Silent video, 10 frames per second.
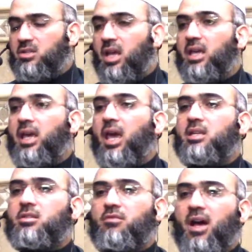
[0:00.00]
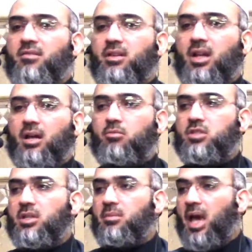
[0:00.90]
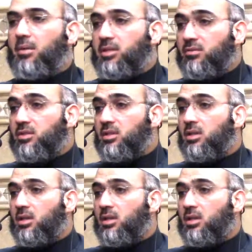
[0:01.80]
In case of having Muslim captives,